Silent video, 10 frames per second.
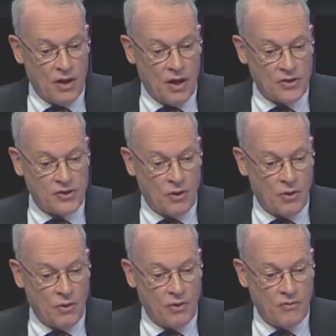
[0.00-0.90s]

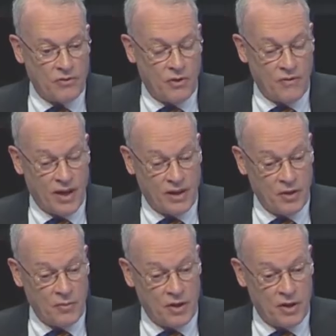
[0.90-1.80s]
also, to a very
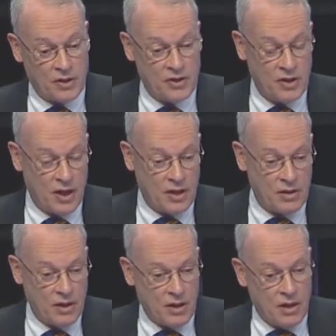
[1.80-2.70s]
limited extent,
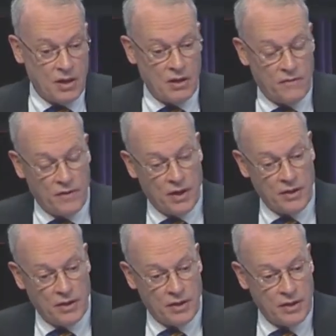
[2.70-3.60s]

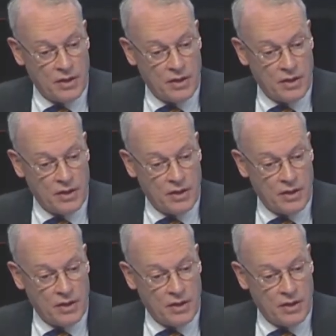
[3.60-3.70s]
funded